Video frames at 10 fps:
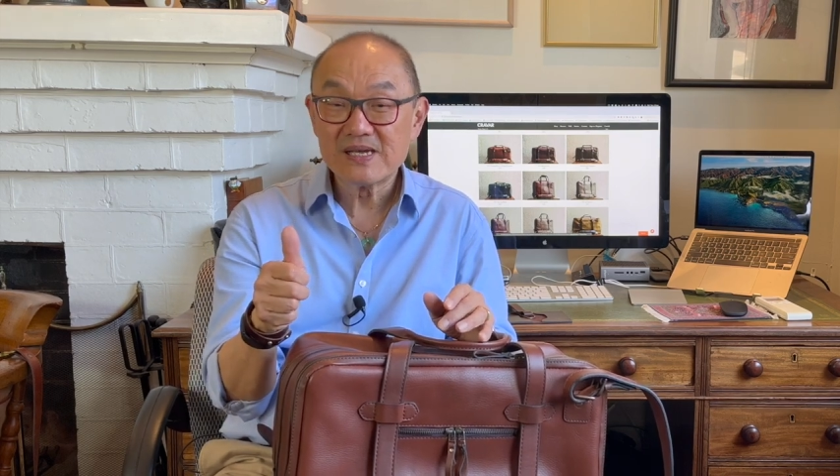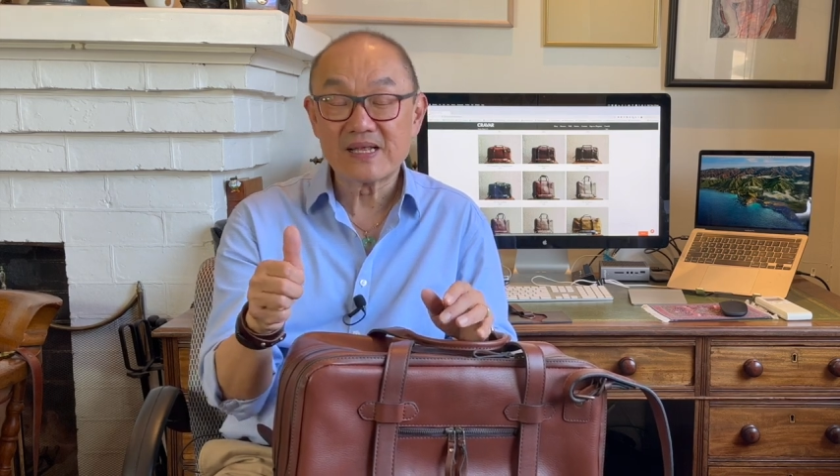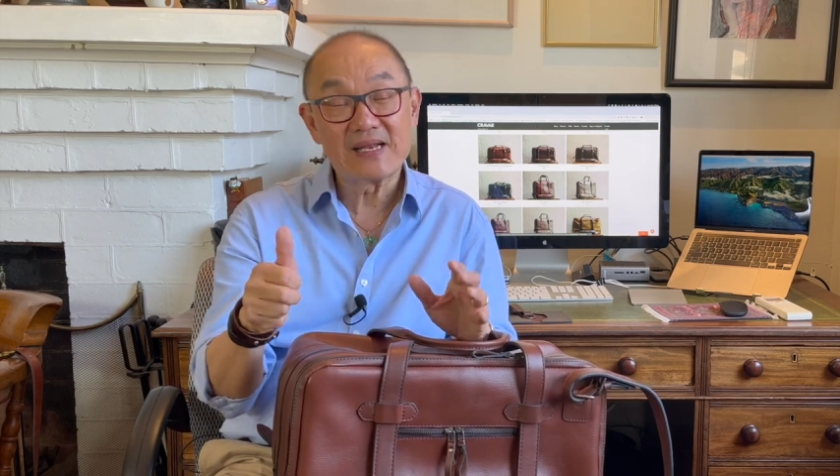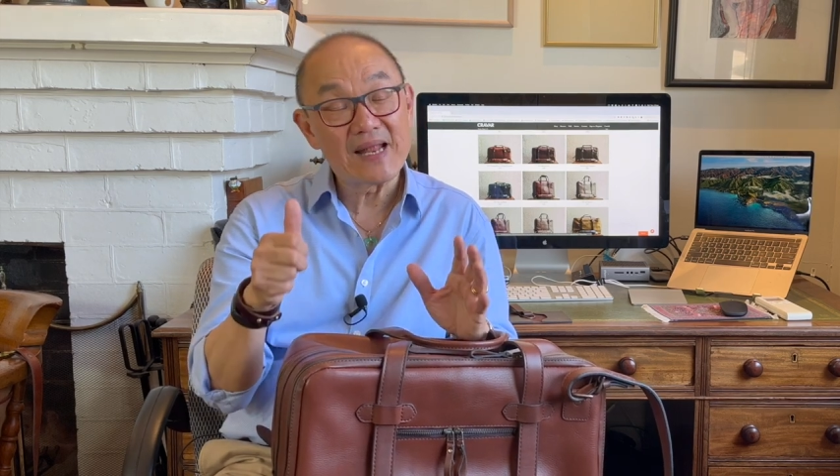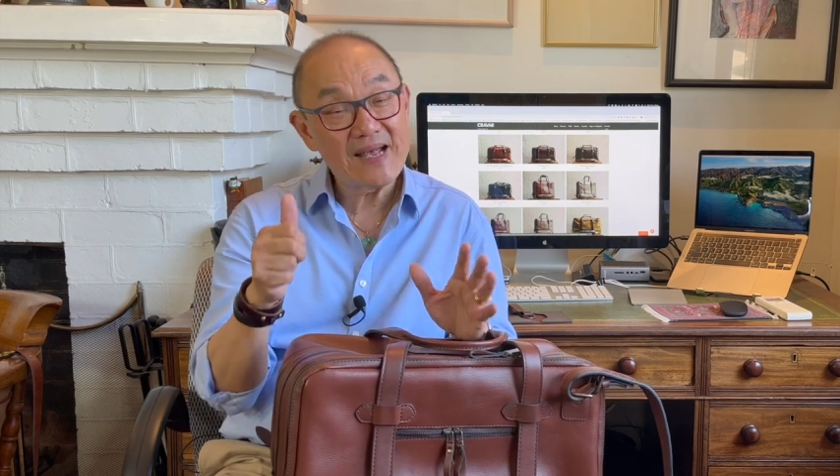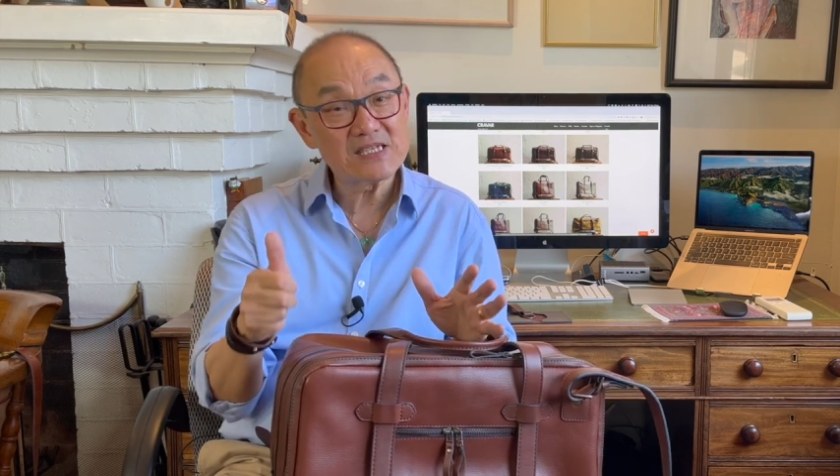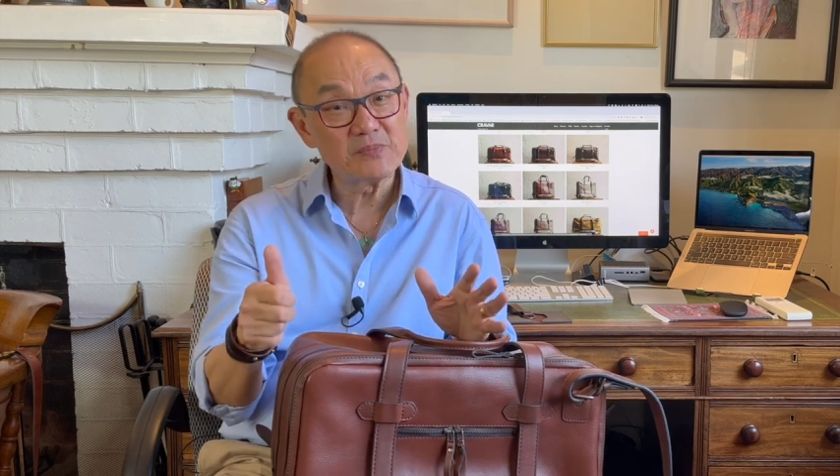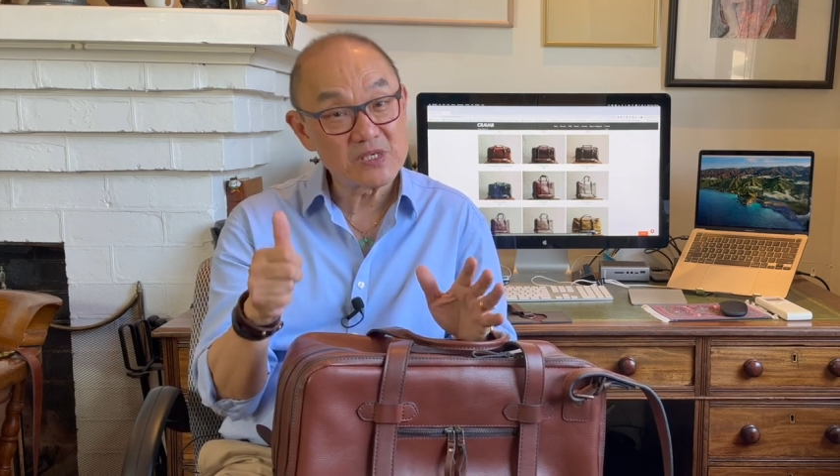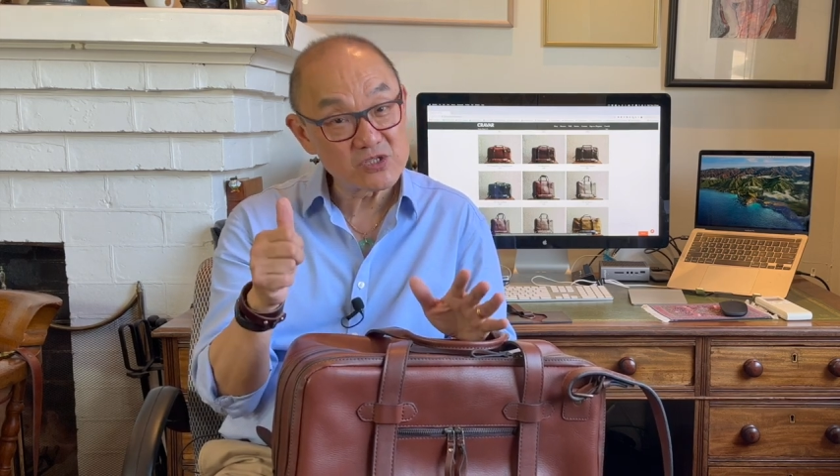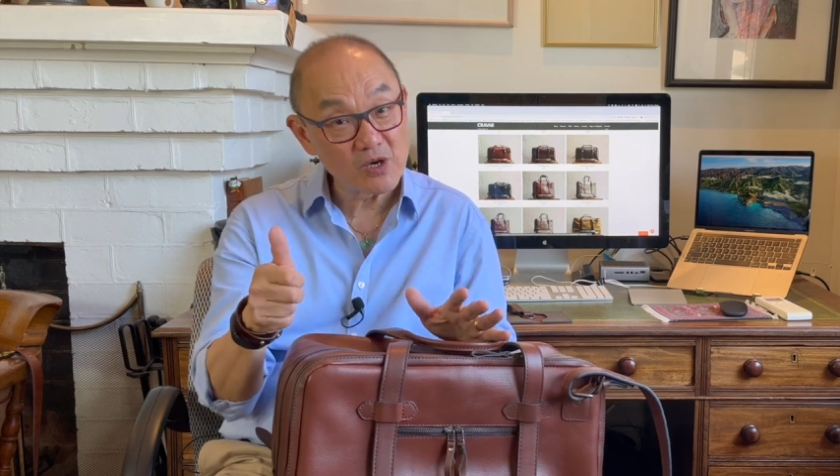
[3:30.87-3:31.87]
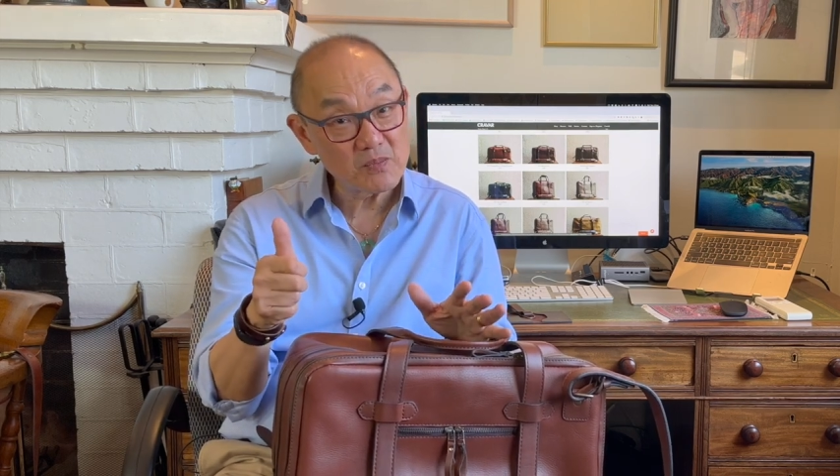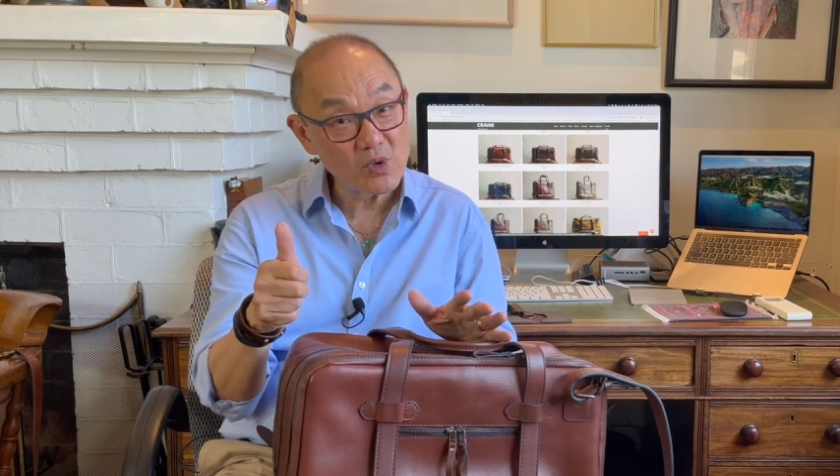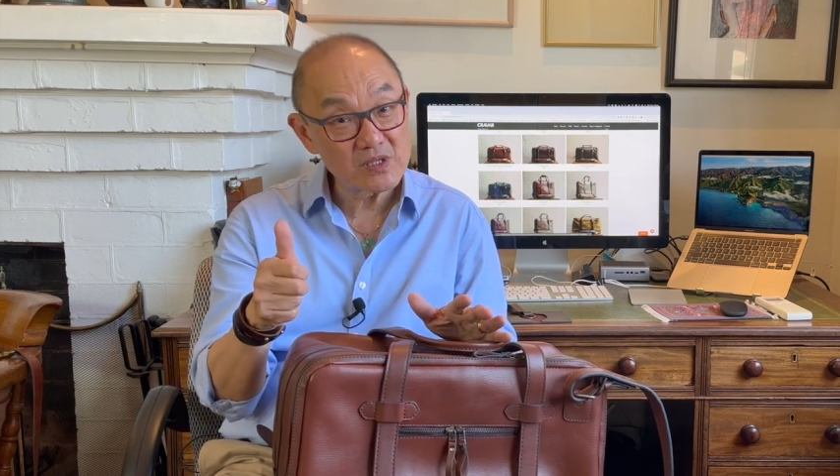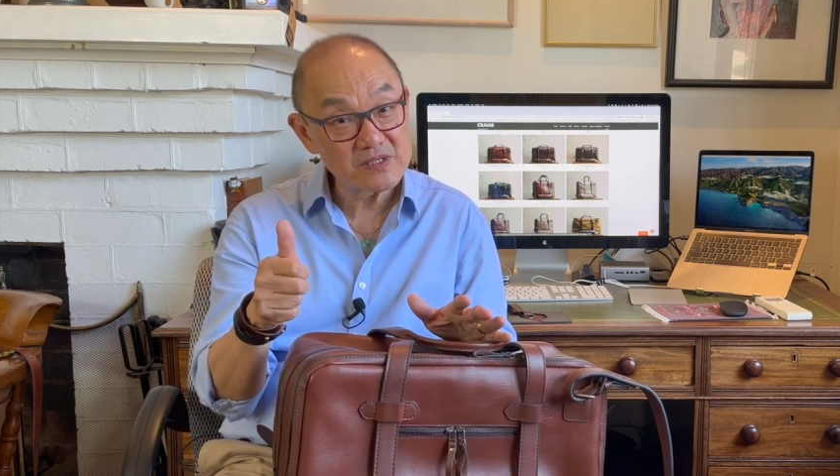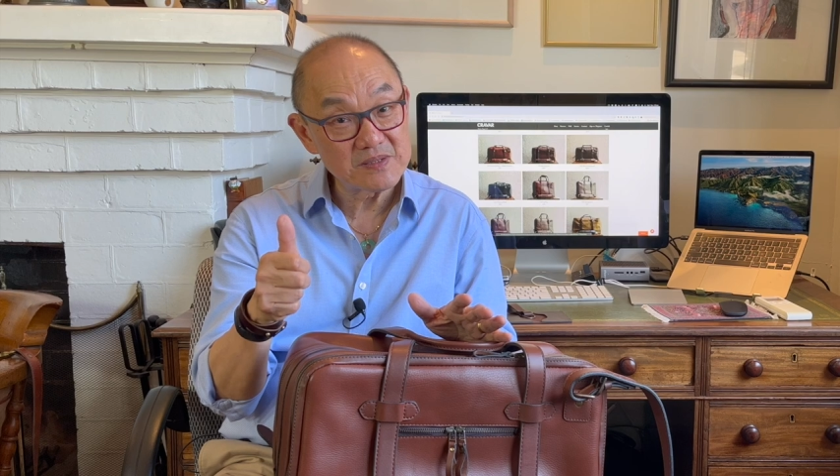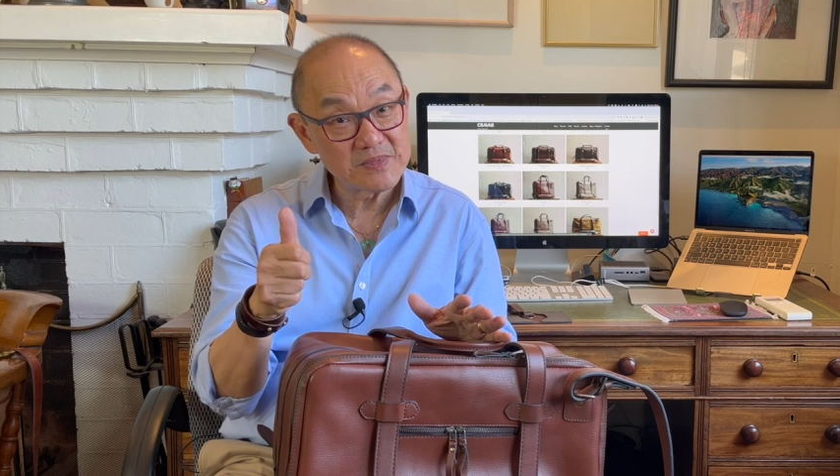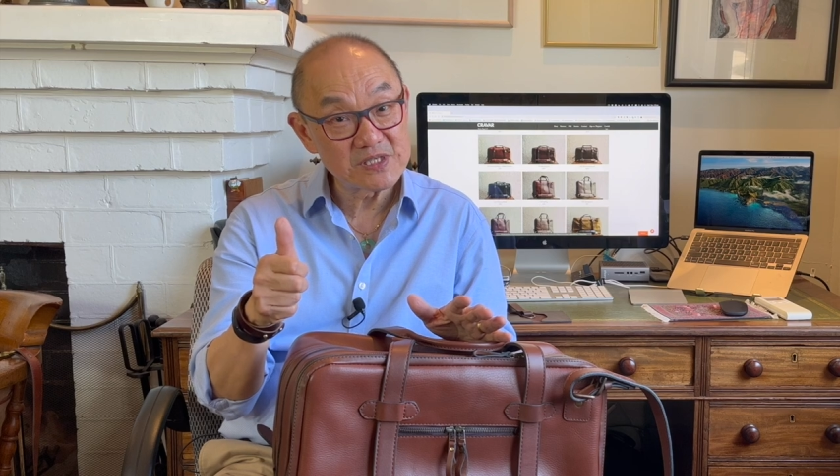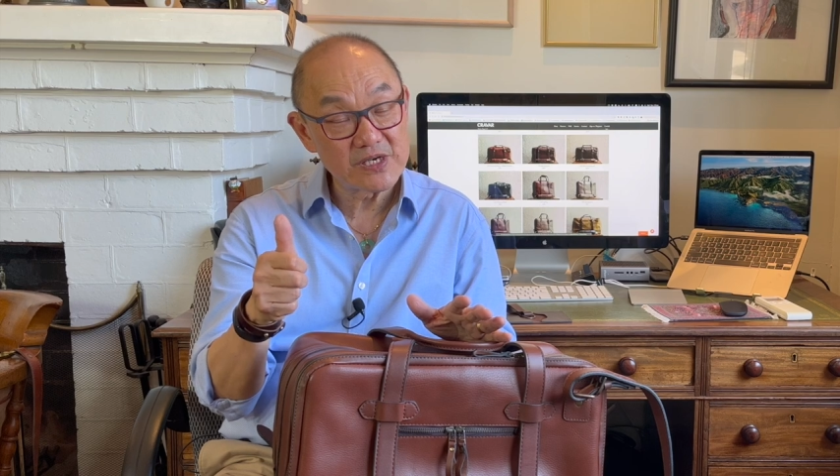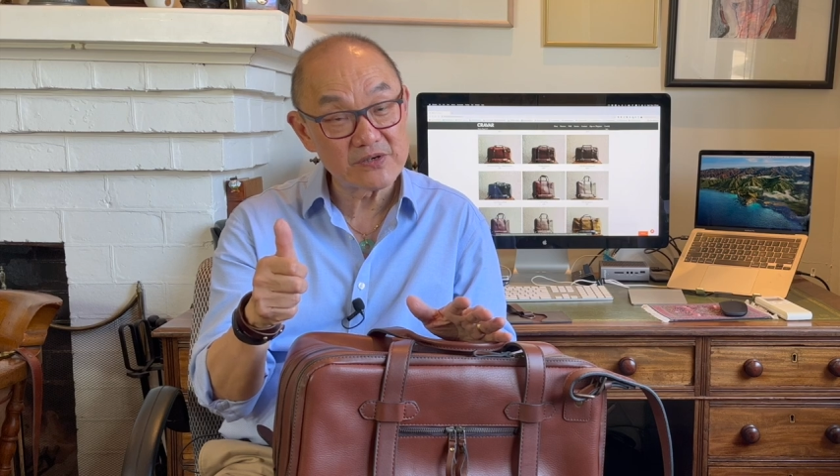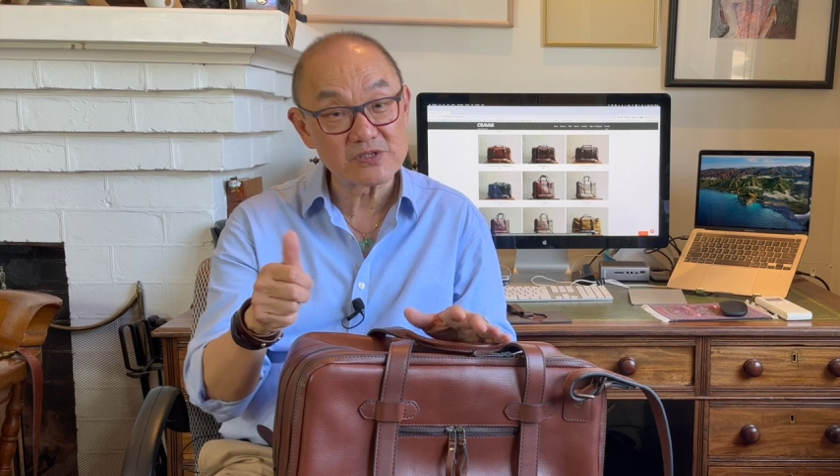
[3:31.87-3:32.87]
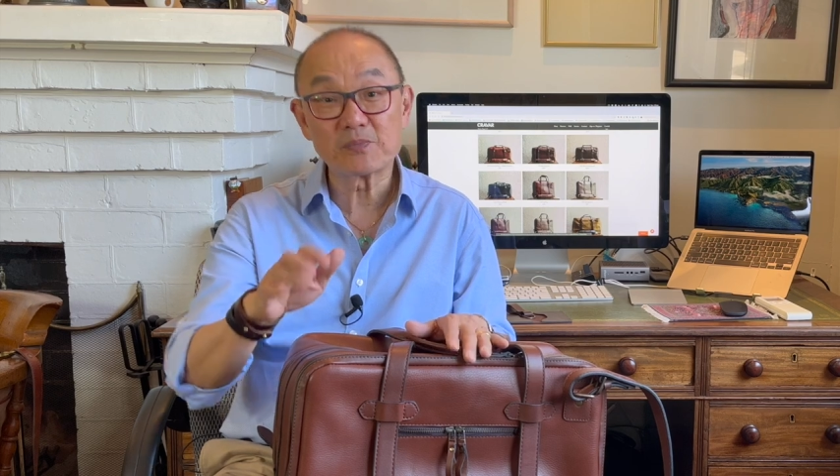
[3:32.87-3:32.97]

that it had to be top quality materials,